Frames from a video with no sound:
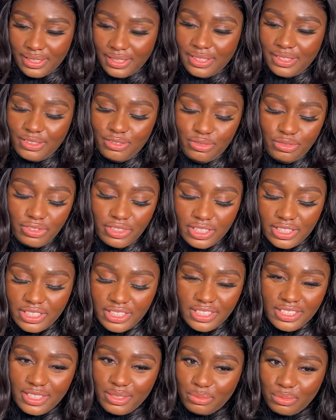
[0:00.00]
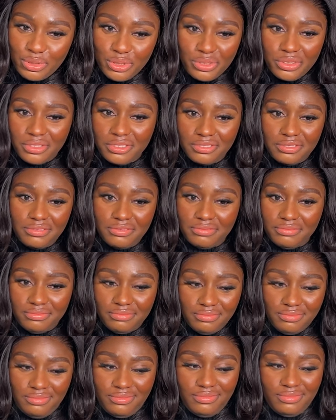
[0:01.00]
Finally, I'm done.
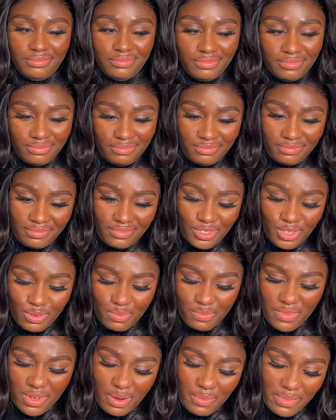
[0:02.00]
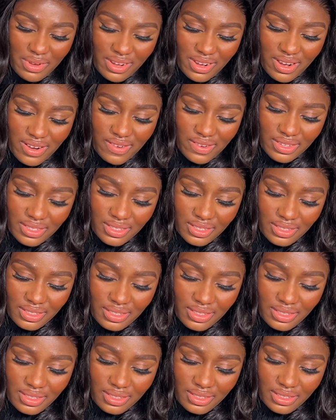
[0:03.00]
It took me how many hours?
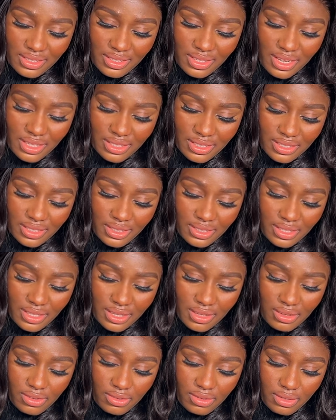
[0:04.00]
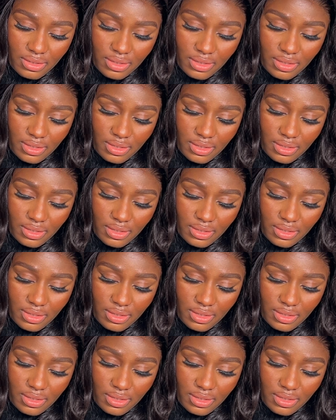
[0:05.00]
It didn't actually take long.